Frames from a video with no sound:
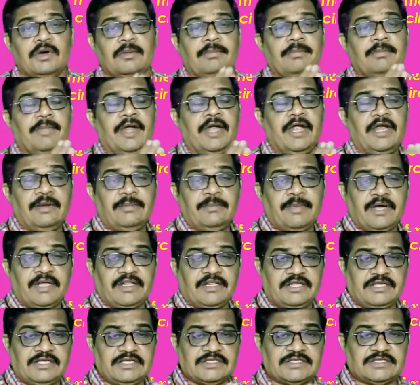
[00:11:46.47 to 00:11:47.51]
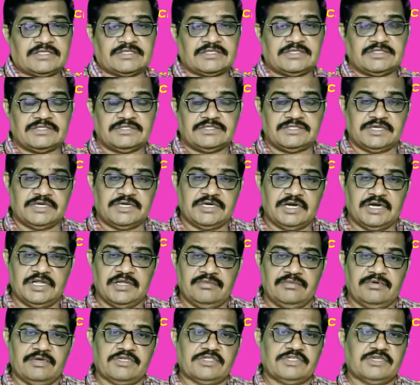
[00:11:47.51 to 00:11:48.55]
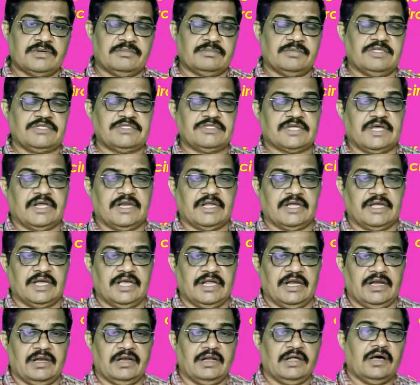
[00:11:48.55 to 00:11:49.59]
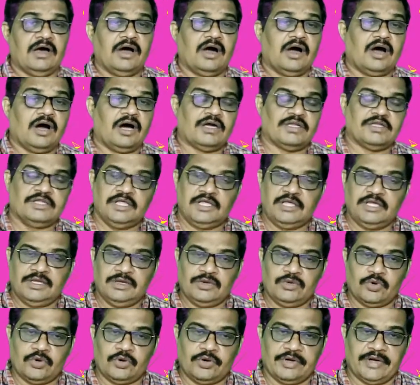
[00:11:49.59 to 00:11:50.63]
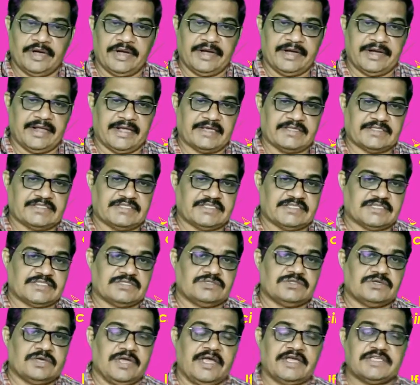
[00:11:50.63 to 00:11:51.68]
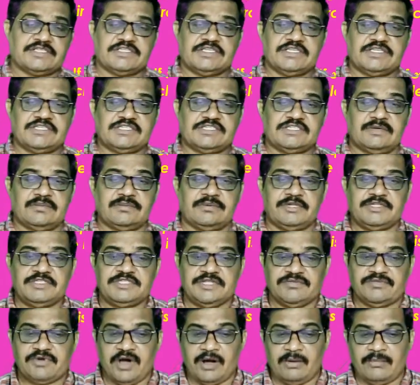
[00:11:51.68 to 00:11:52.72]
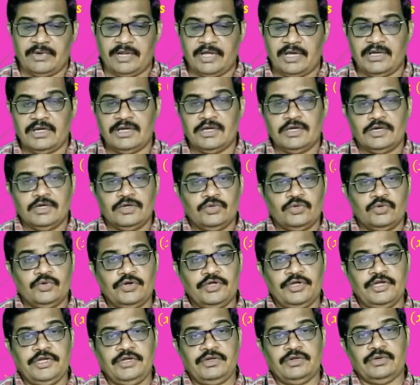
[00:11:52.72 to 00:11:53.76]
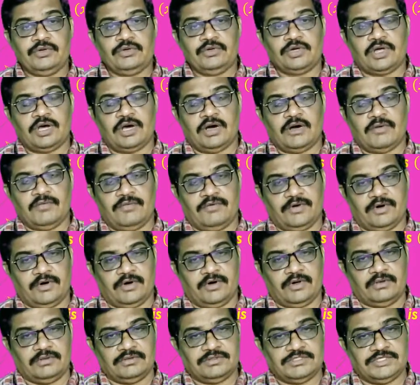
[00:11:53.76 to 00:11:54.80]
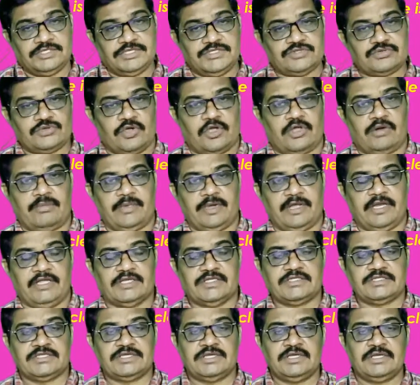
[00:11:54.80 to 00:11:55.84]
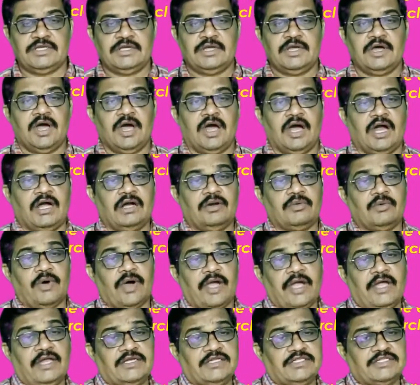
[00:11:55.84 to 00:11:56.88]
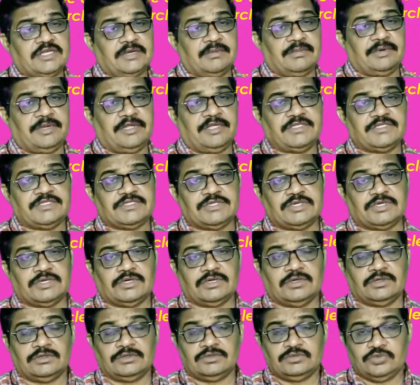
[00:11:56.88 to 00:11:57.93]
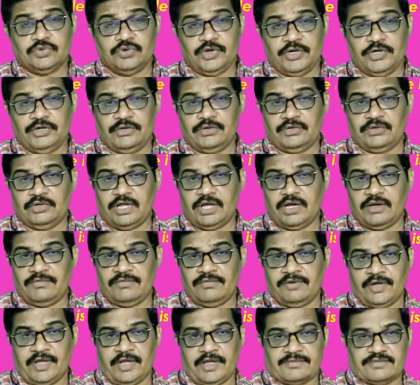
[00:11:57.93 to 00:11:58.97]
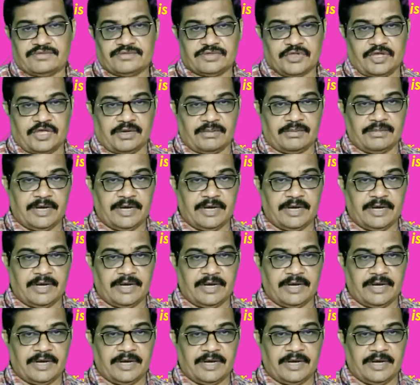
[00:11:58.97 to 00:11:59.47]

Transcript: made by this general equation of the circle on the coordinate axis. X-intercept is the formula 2 into root of g square minus c and y-intercept is 2 into root of f square